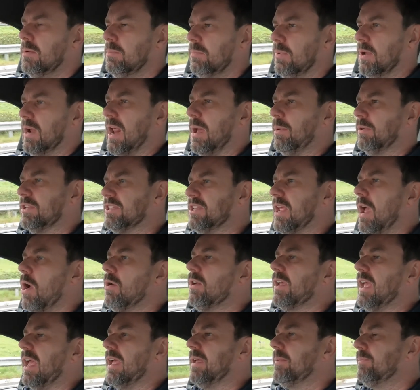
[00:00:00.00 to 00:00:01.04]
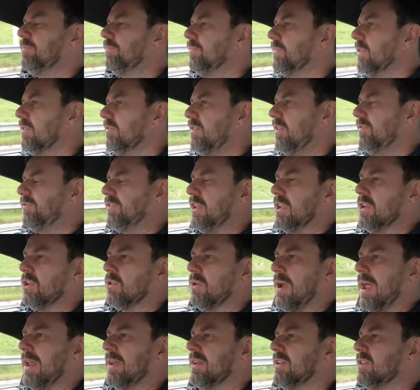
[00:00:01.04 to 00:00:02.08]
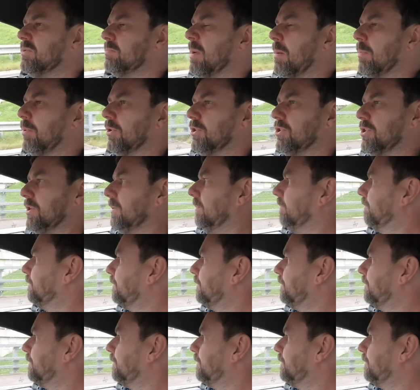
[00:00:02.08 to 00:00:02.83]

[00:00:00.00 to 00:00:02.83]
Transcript: but I would say, okay, 15 grand is my budget.